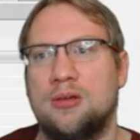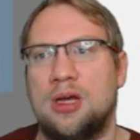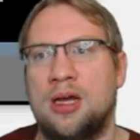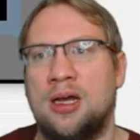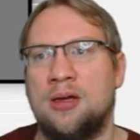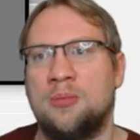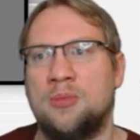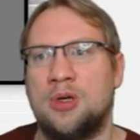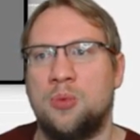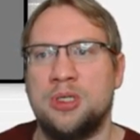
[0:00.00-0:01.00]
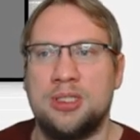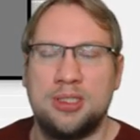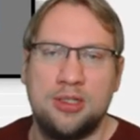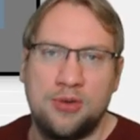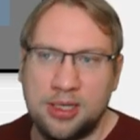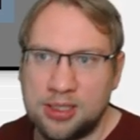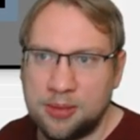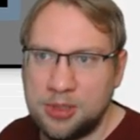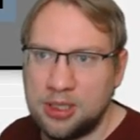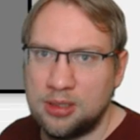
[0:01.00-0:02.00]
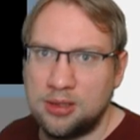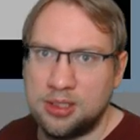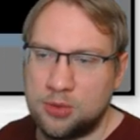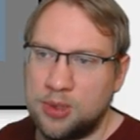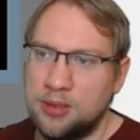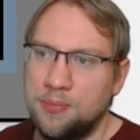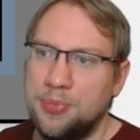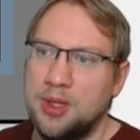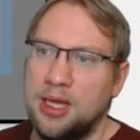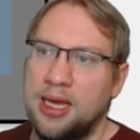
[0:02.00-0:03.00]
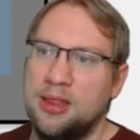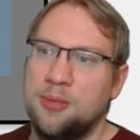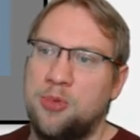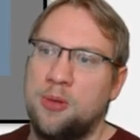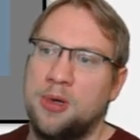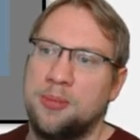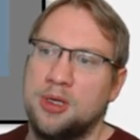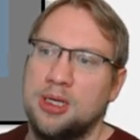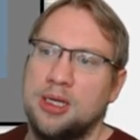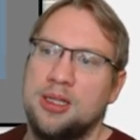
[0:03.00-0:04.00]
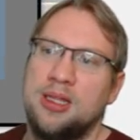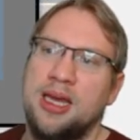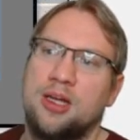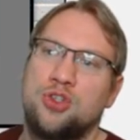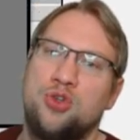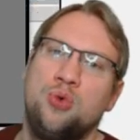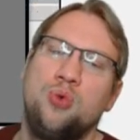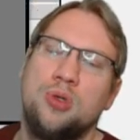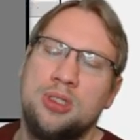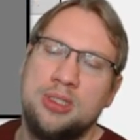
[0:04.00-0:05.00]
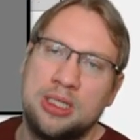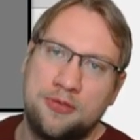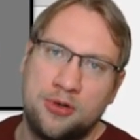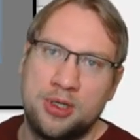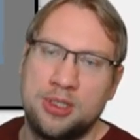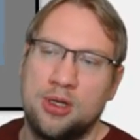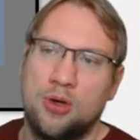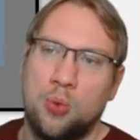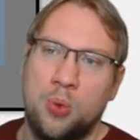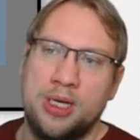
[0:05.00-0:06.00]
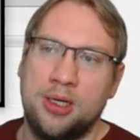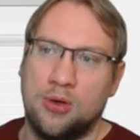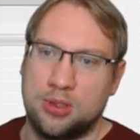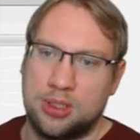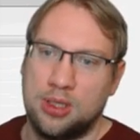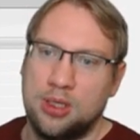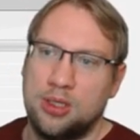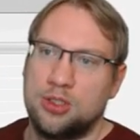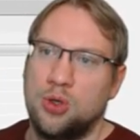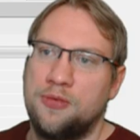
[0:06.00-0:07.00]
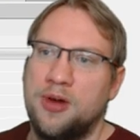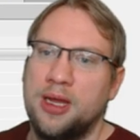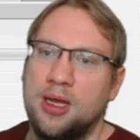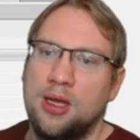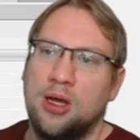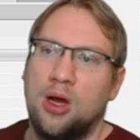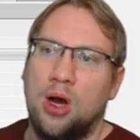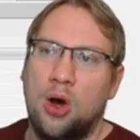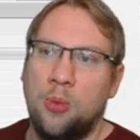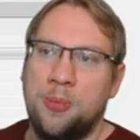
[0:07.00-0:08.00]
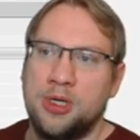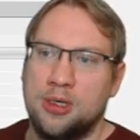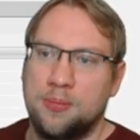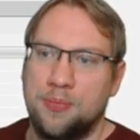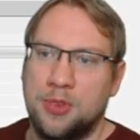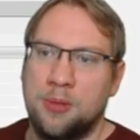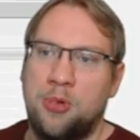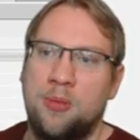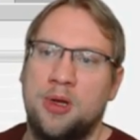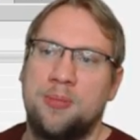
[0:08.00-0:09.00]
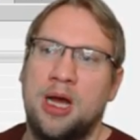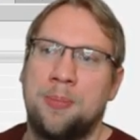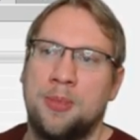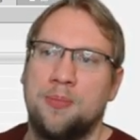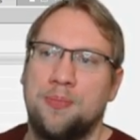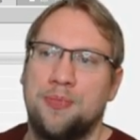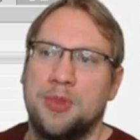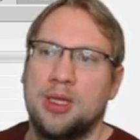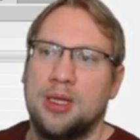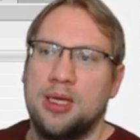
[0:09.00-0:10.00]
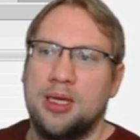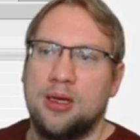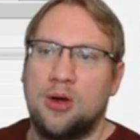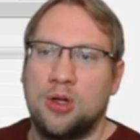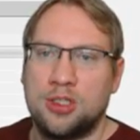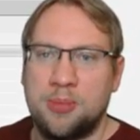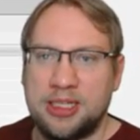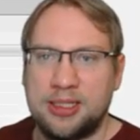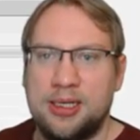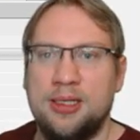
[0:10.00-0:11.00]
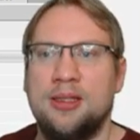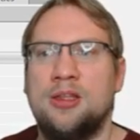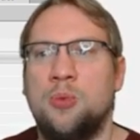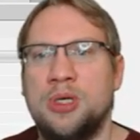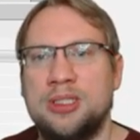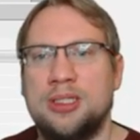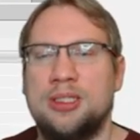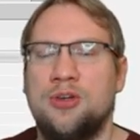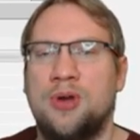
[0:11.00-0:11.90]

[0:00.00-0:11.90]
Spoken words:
WinCC runtime here, this one, and the pop-up, they are two different windows. So if I open the pop-up up, automatically the WinCC